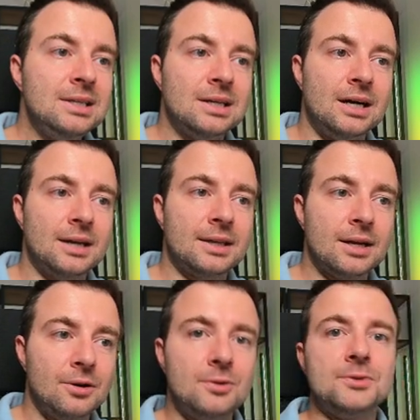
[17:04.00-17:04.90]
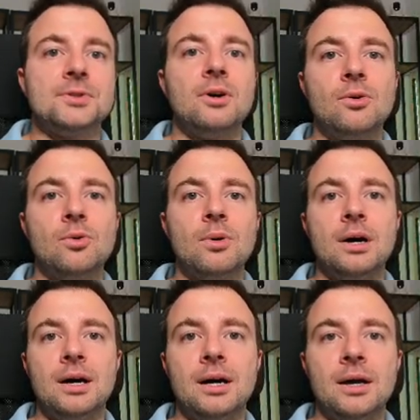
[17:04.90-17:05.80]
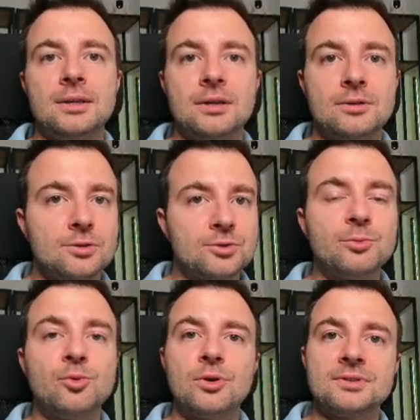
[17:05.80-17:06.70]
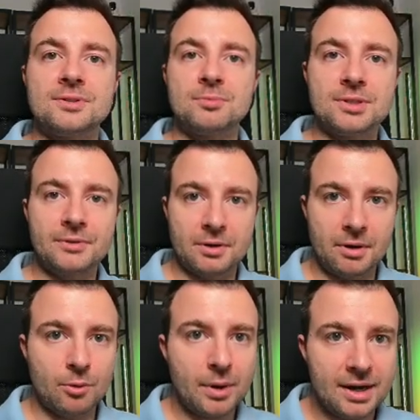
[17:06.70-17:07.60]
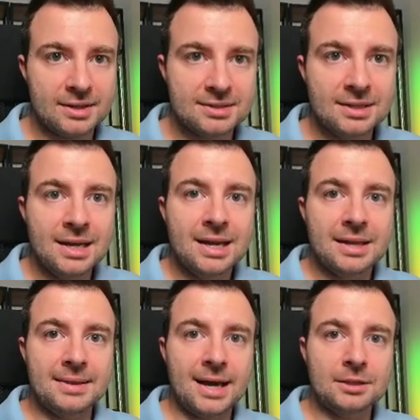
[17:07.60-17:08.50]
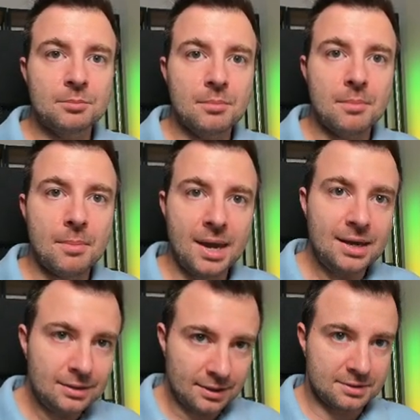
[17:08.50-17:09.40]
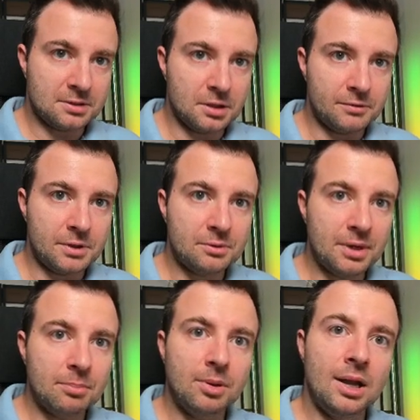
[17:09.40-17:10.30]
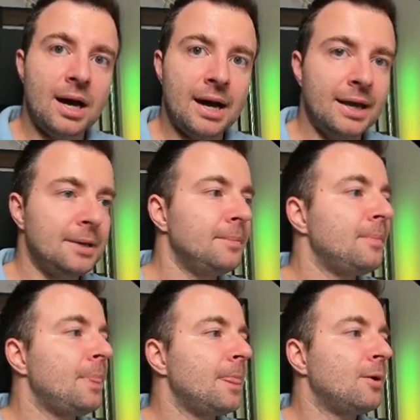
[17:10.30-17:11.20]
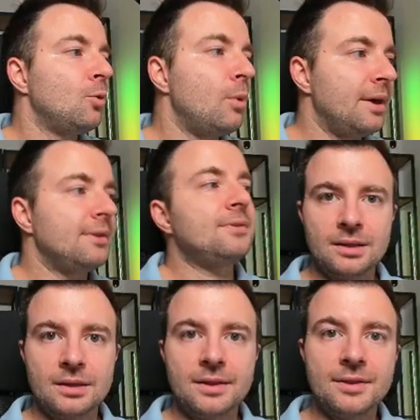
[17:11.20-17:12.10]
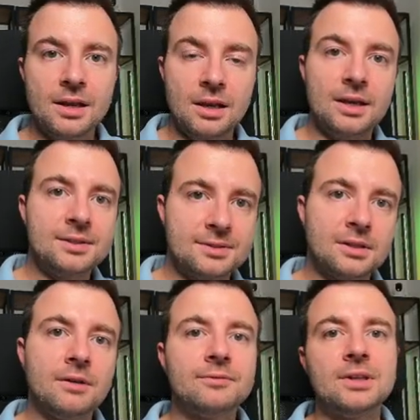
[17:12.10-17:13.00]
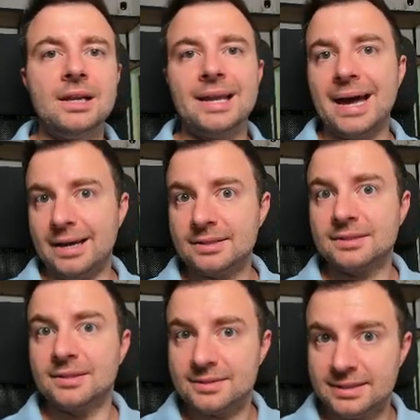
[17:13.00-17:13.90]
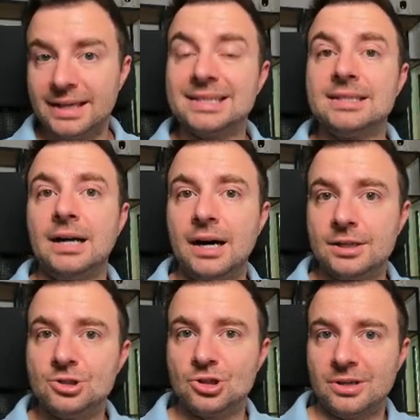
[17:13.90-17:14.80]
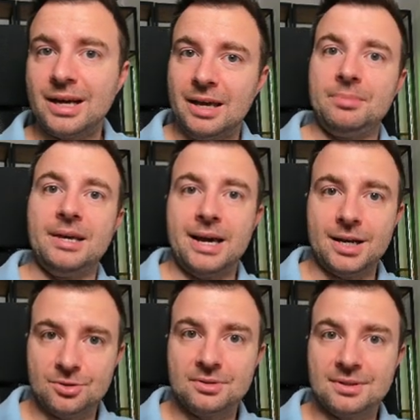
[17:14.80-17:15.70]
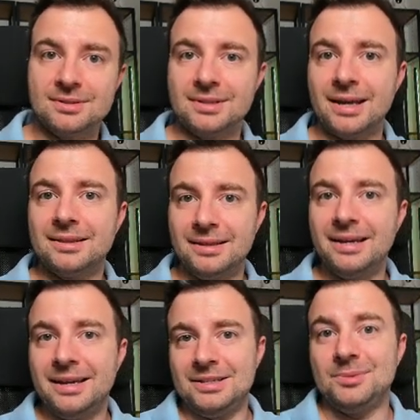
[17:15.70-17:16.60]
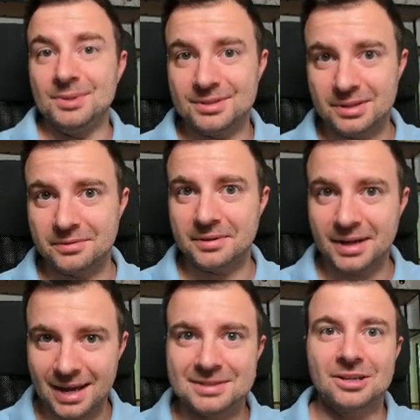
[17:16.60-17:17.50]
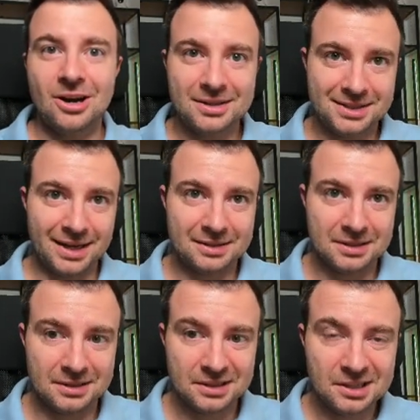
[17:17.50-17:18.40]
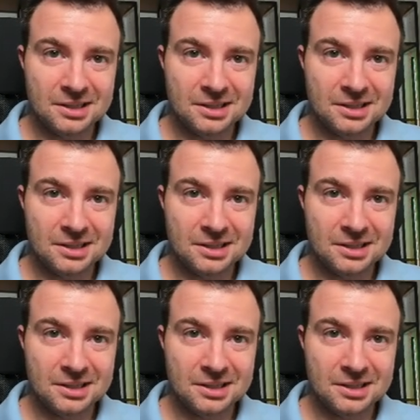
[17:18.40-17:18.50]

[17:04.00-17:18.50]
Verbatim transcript: uh, can also uh, can also support specific requests that make the server reply with the list of the last 600 IP addresses that the NTP server has contacted.